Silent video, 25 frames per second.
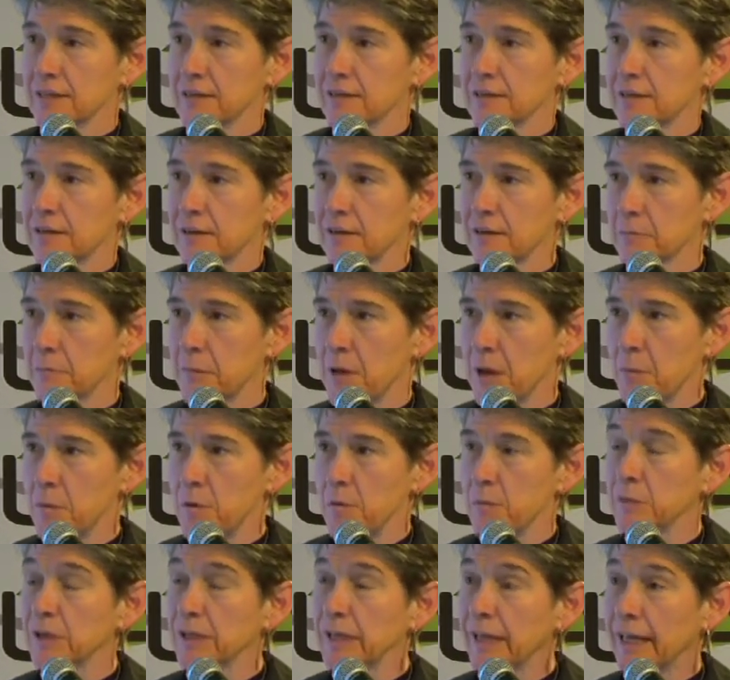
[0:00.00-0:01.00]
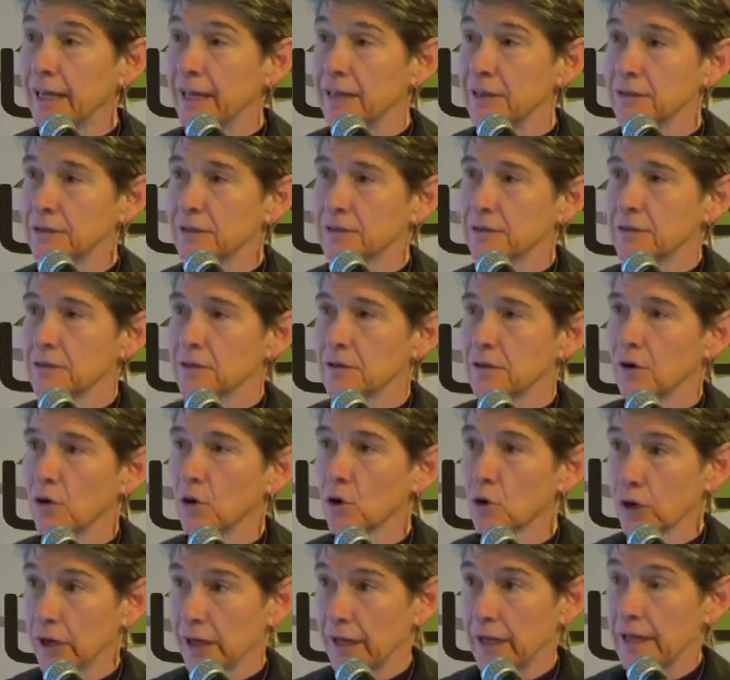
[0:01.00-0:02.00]
It may be planned
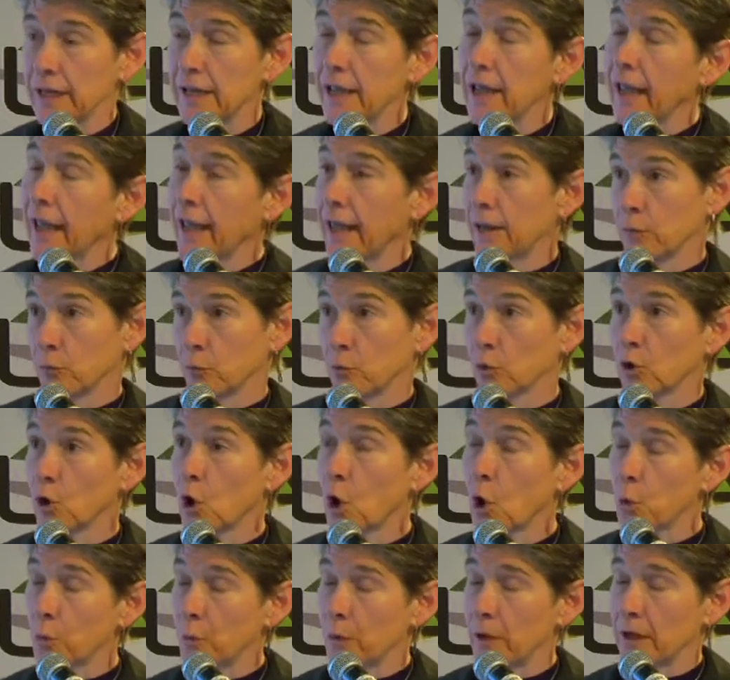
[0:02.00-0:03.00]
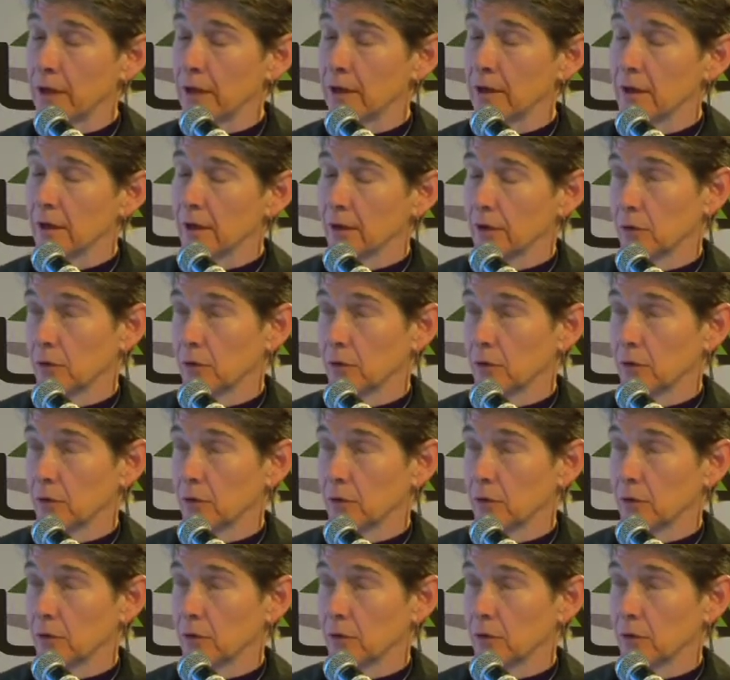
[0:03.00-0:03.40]
early, and we're hoping,